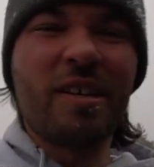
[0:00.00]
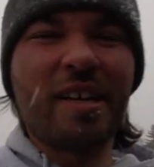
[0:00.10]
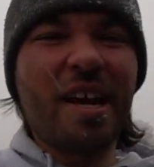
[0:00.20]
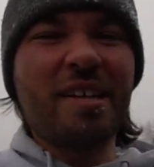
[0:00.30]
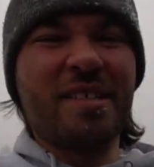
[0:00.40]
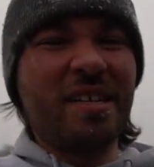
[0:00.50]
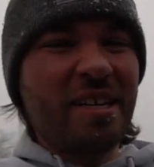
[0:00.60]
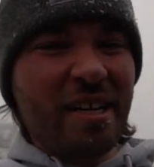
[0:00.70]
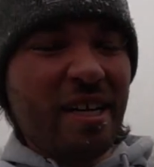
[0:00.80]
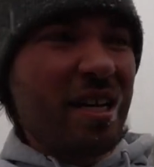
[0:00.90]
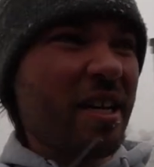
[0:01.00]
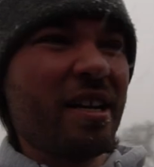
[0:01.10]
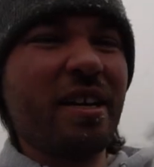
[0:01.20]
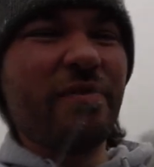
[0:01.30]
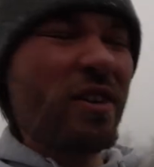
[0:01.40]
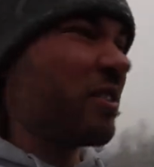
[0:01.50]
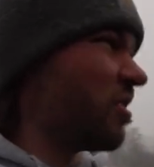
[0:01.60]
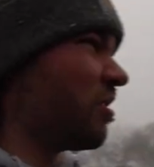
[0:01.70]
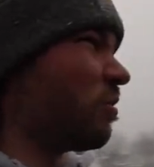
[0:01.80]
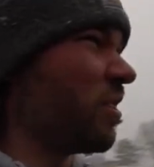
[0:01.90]
And guys, it freaking
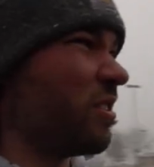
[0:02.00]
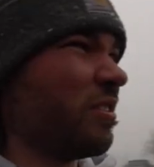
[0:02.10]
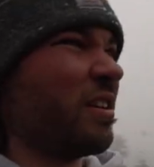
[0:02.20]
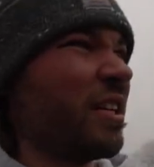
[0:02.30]
turned to winter.